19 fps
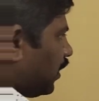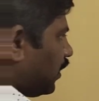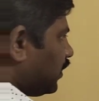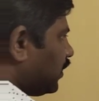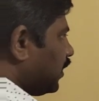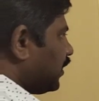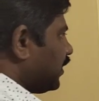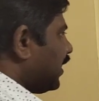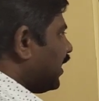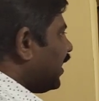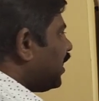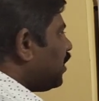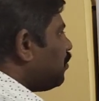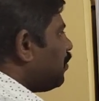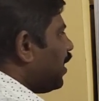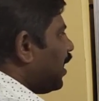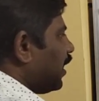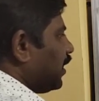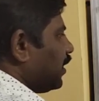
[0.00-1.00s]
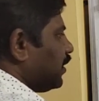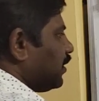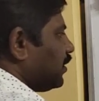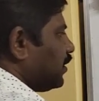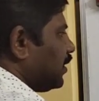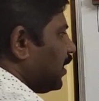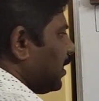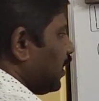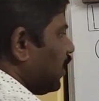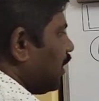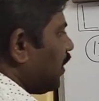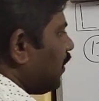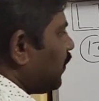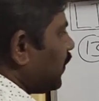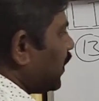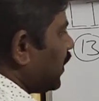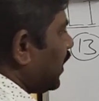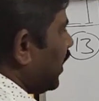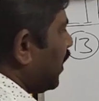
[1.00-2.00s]
And the third band, the color
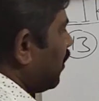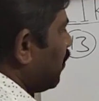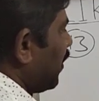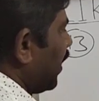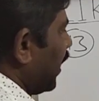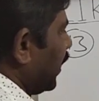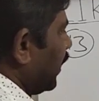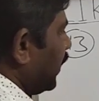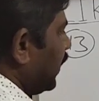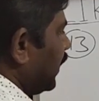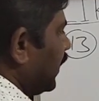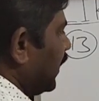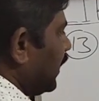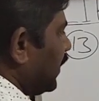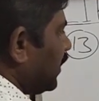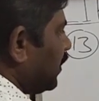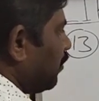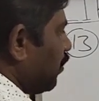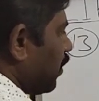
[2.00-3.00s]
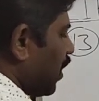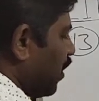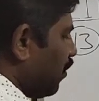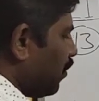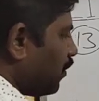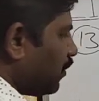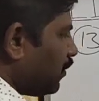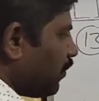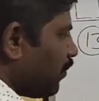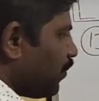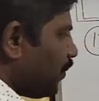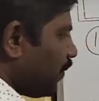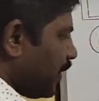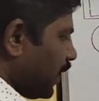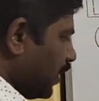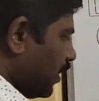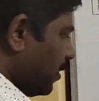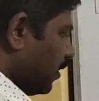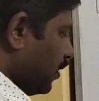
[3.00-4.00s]
of the third band is brown.
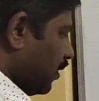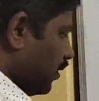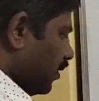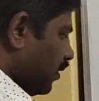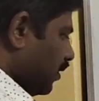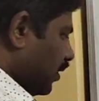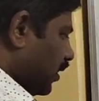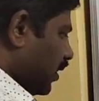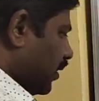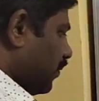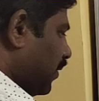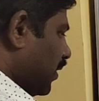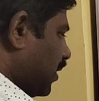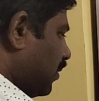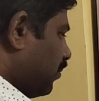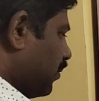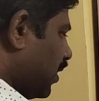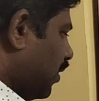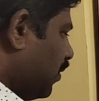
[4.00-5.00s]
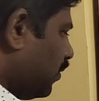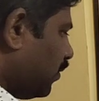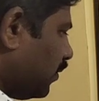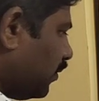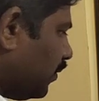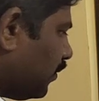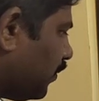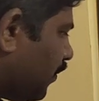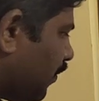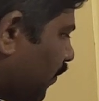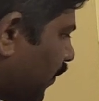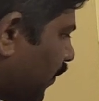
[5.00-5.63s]
And for brown,